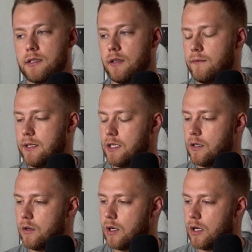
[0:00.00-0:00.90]
a
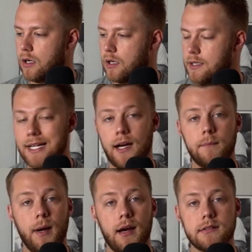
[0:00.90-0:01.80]
video on time
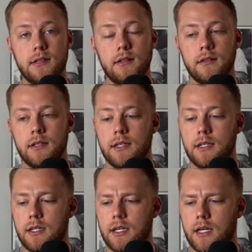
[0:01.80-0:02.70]
boxing.
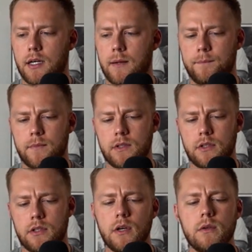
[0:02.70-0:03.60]

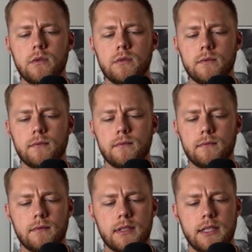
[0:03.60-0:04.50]
Go
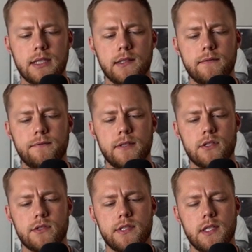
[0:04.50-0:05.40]
give
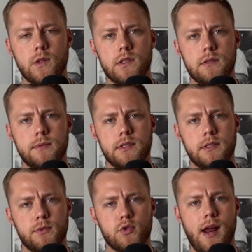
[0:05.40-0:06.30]
Finish Your Secrets a
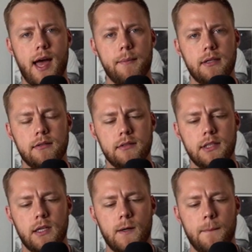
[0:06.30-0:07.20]
subscribe.
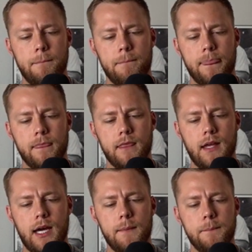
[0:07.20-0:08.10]
I'm
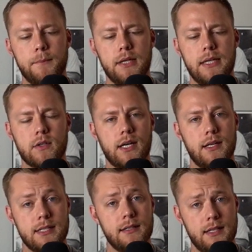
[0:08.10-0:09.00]
putting out
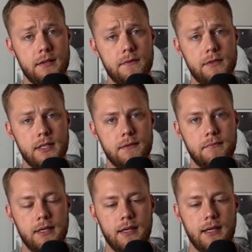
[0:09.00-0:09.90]
content there for them,
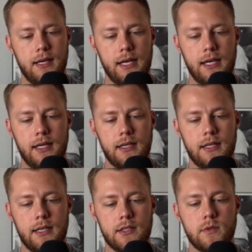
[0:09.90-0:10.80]
and
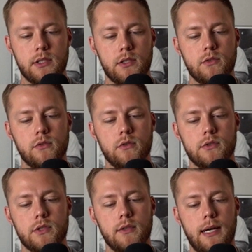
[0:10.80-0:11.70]
it's really cool.
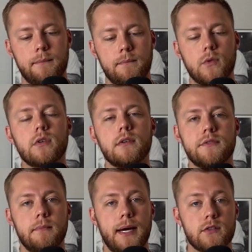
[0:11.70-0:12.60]
So I'm more of
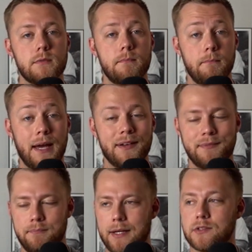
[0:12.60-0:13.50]
the
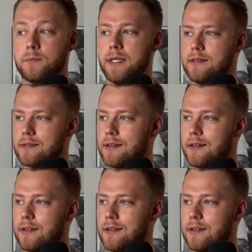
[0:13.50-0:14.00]
mouthpiece